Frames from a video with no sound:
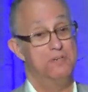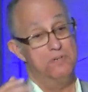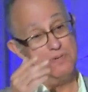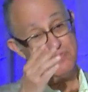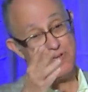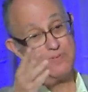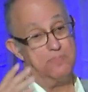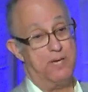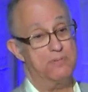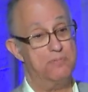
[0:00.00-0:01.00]
who are
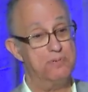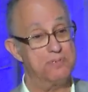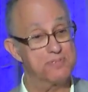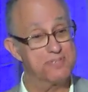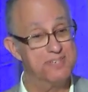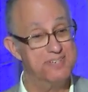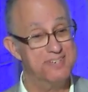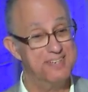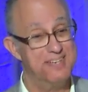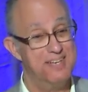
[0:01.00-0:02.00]
favored by the rules.
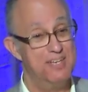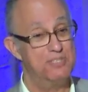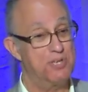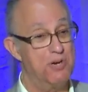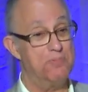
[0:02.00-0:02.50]
So,